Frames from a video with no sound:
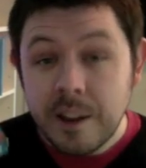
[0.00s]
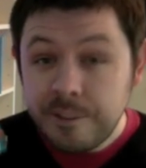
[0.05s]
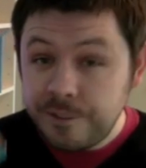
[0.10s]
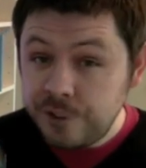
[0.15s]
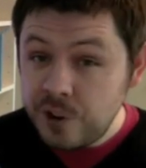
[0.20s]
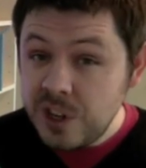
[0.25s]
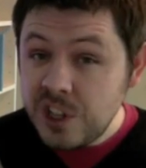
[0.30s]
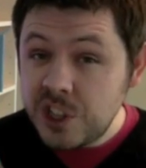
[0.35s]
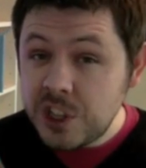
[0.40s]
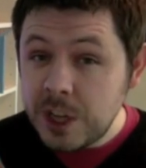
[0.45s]

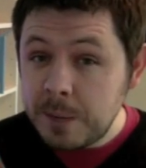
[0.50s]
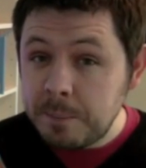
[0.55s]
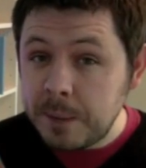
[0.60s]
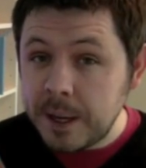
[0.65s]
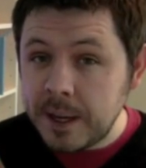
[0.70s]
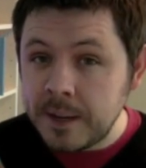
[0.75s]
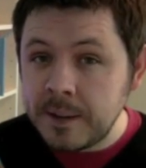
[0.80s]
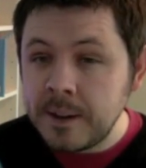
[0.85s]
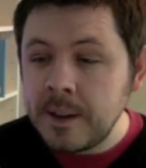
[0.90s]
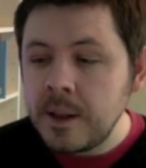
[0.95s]
free
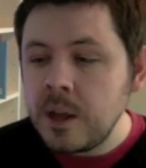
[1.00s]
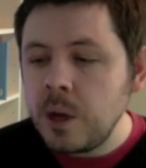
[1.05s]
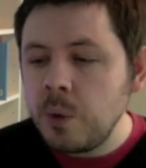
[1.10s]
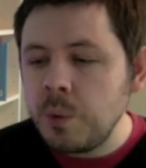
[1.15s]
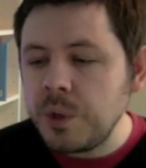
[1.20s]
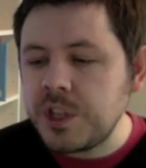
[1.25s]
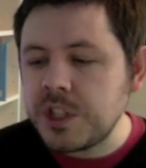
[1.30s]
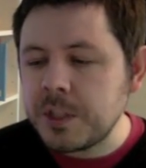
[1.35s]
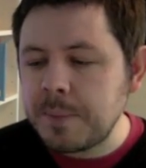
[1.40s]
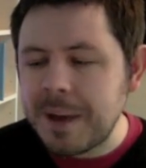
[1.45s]
shipping,
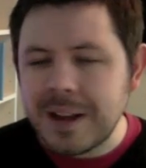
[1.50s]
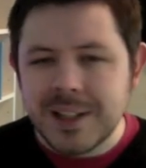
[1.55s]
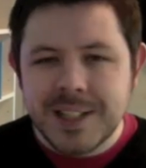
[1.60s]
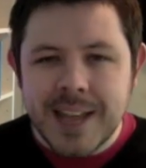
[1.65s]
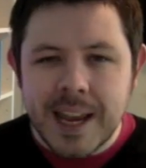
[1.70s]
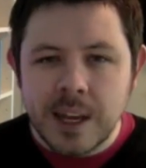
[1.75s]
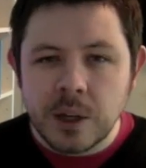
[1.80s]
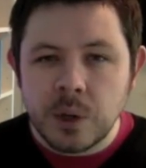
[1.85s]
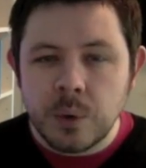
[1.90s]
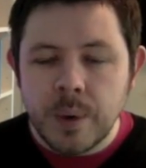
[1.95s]
which is about
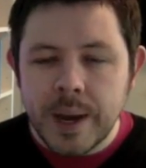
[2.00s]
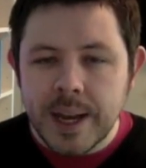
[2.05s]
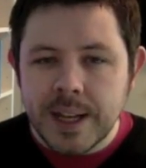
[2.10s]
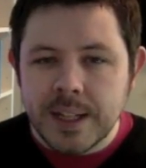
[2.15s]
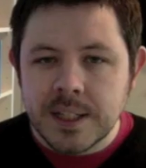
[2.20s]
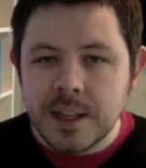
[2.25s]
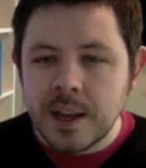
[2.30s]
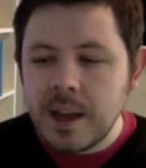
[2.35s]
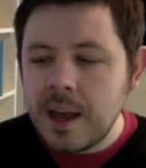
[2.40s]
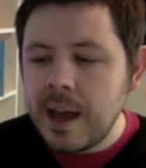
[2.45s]
10
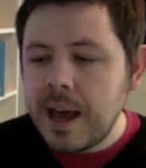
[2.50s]
quid,